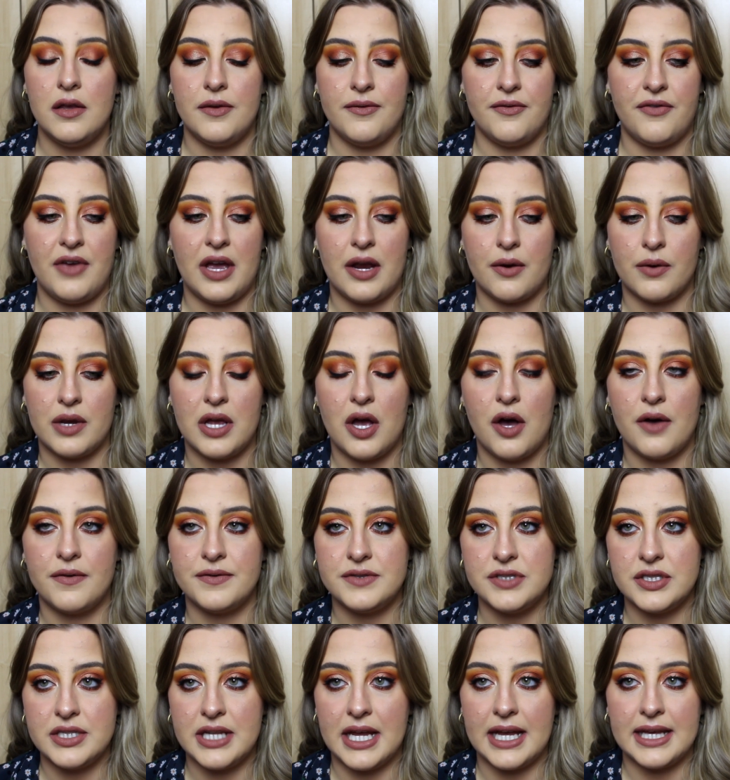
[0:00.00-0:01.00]
very
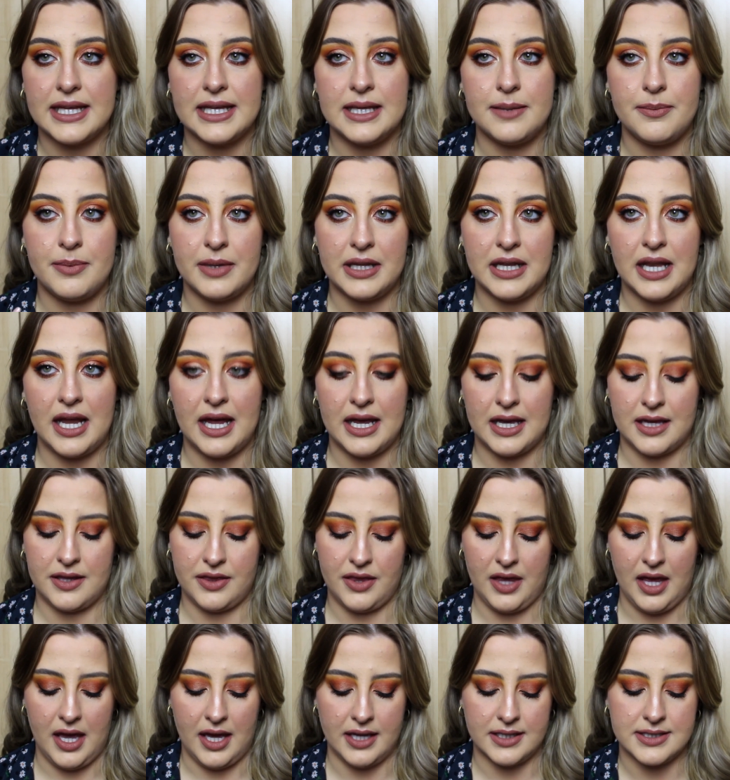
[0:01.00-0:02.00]
often I keep it like
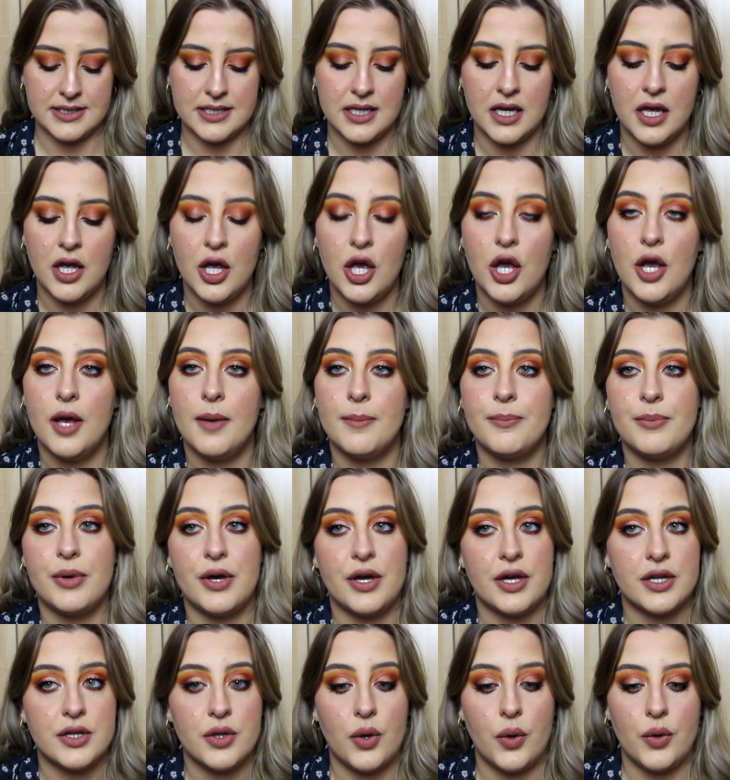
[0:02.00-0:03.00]
that.
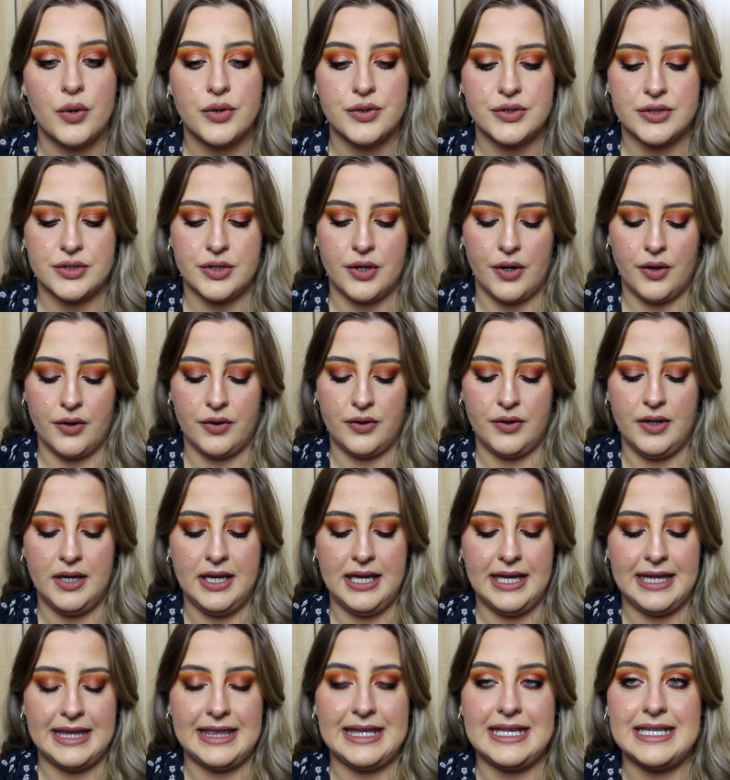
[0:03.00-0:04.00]
But also
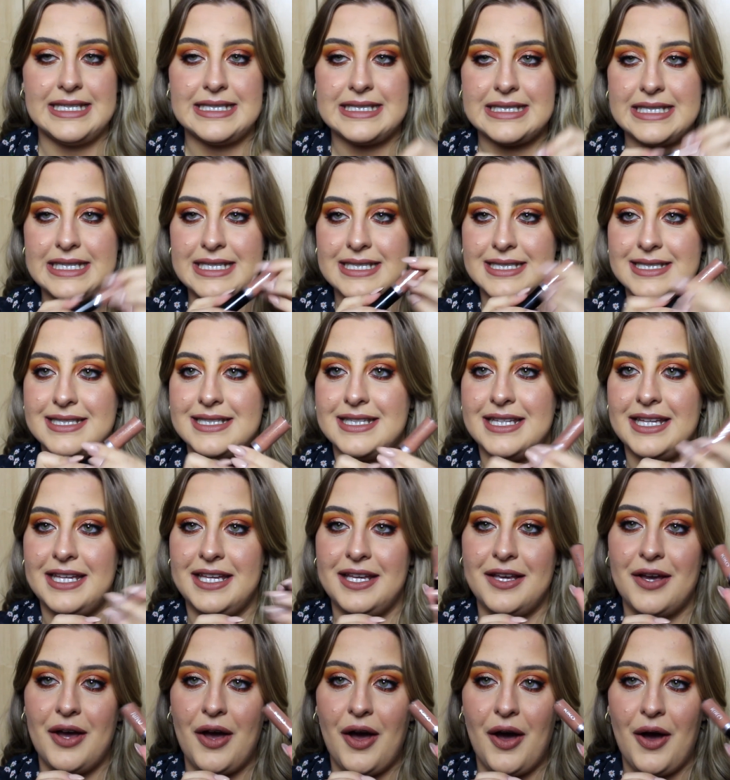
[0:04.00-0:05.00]
this is
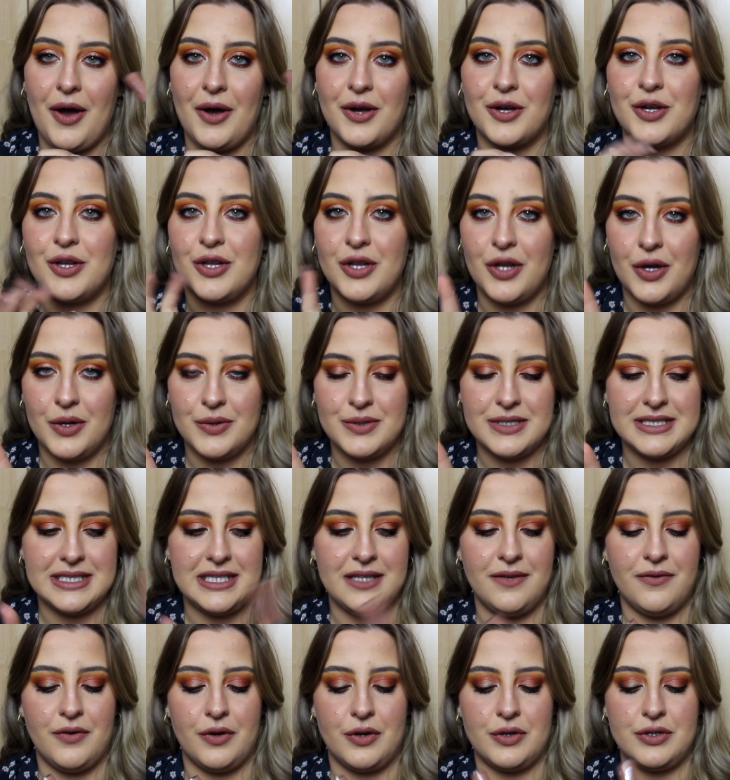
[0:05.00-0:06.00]
the
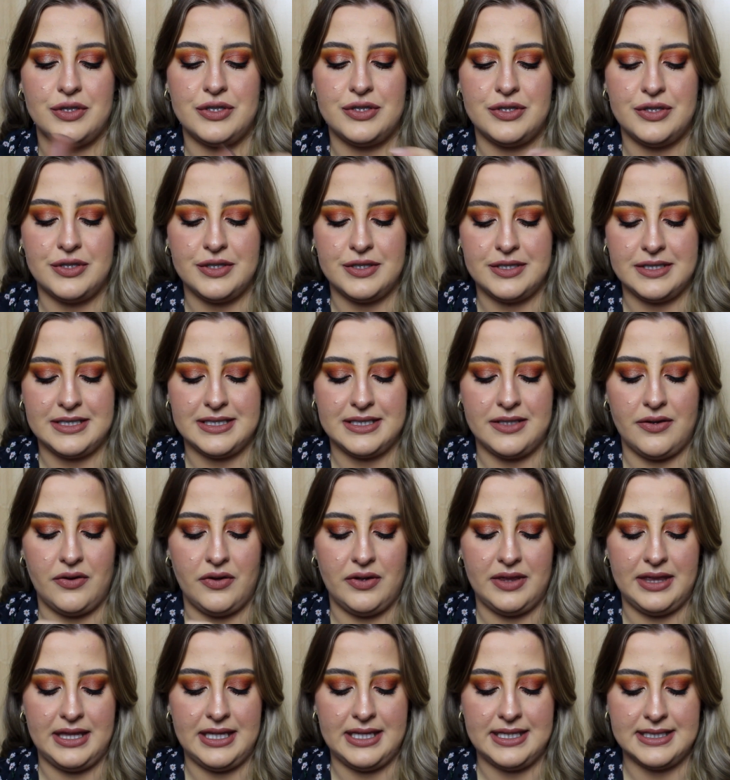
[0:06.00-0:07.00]
glossy version. So
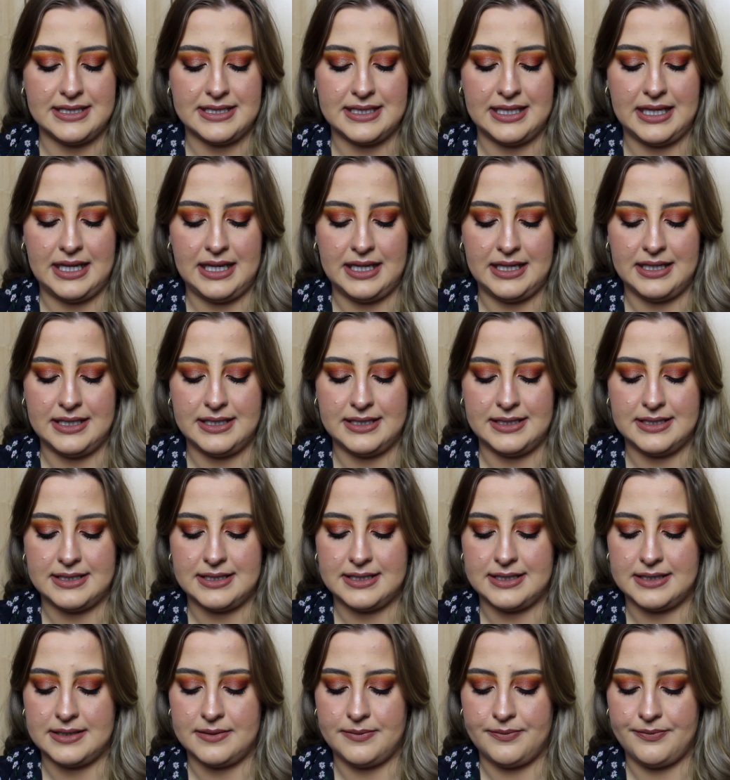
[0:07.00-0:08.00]
this
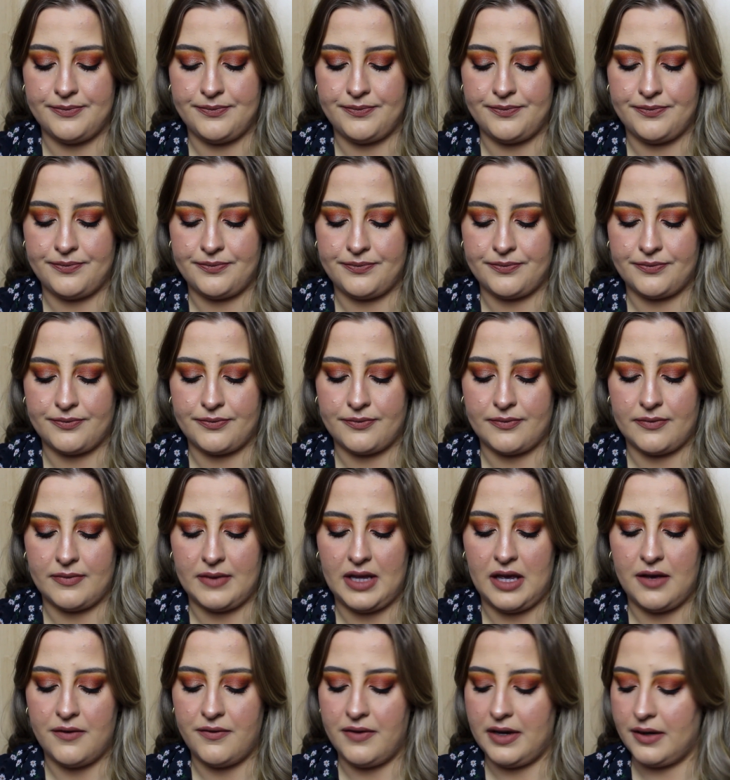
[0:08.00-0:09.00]
is
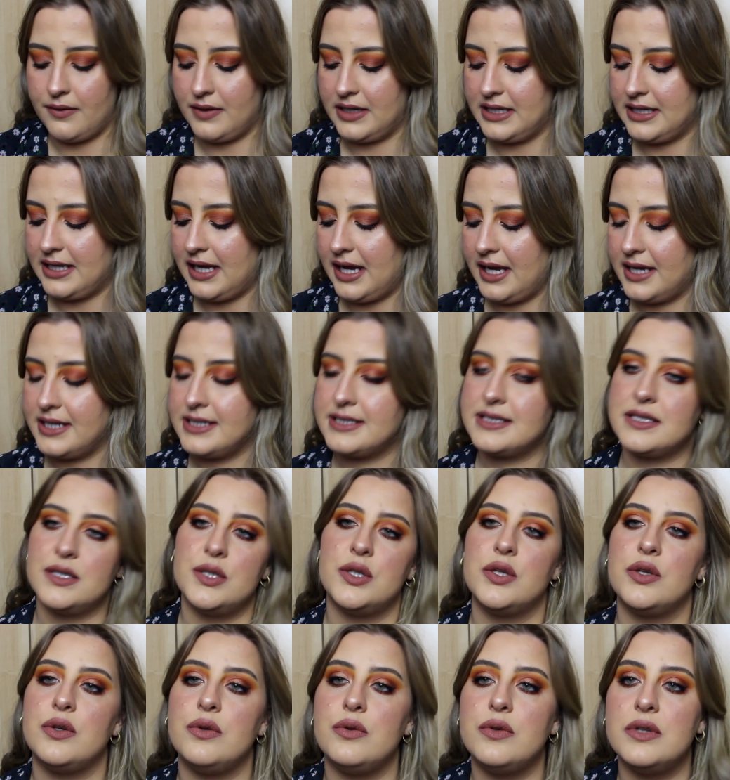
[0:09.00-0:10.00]
a very nice
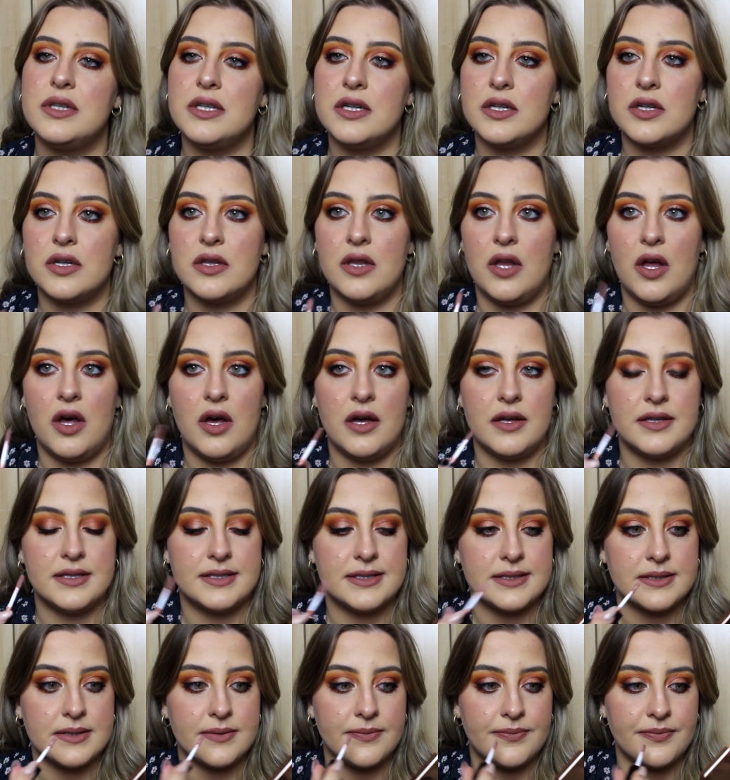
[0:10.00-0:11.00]
nude
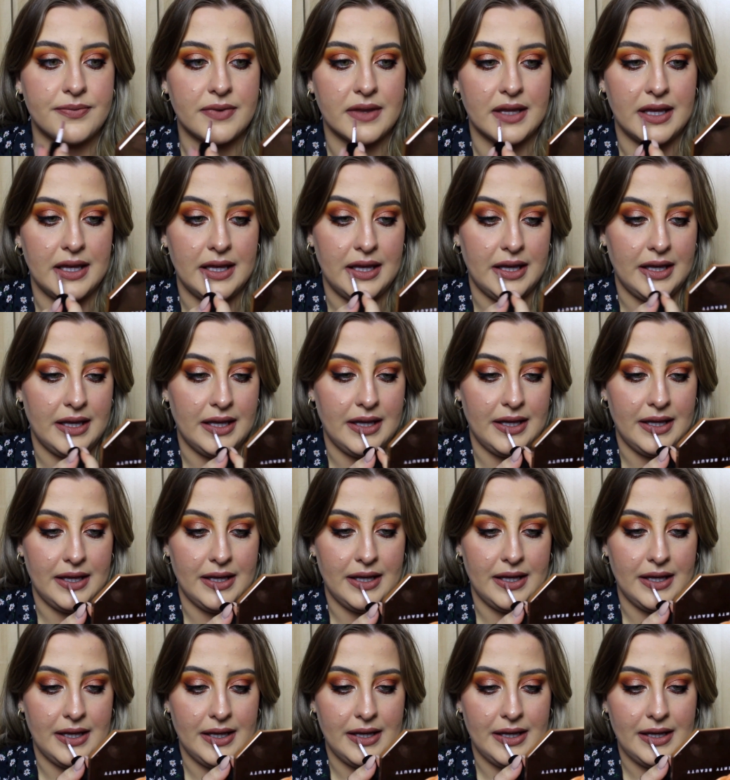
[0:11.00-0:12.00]
gloss.
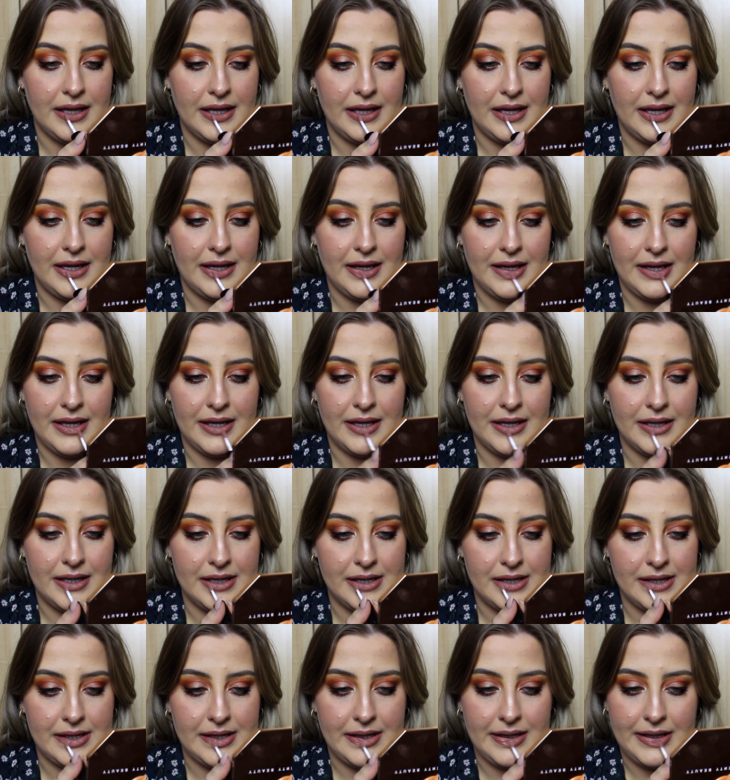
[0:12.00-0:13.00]

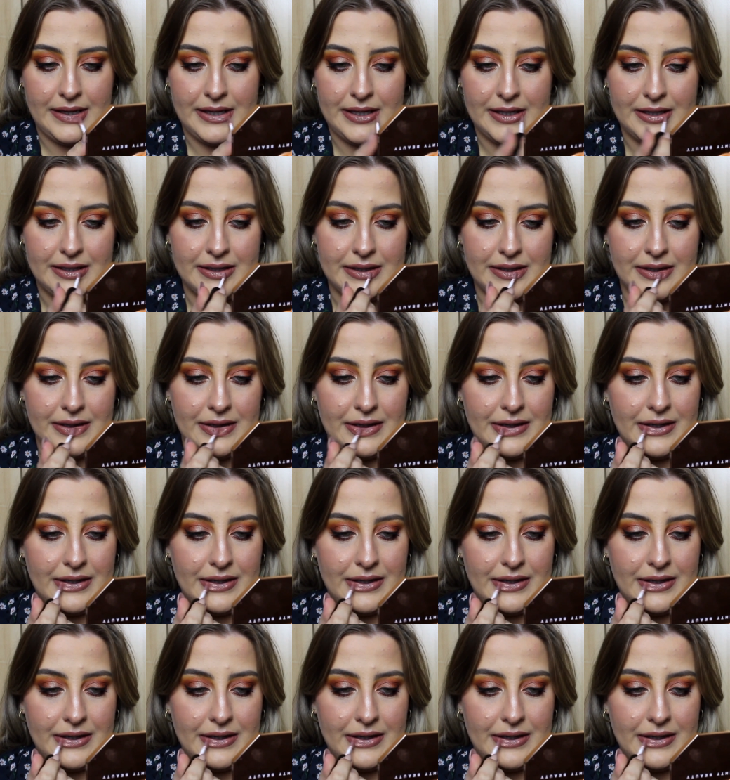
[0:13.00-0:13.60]
And so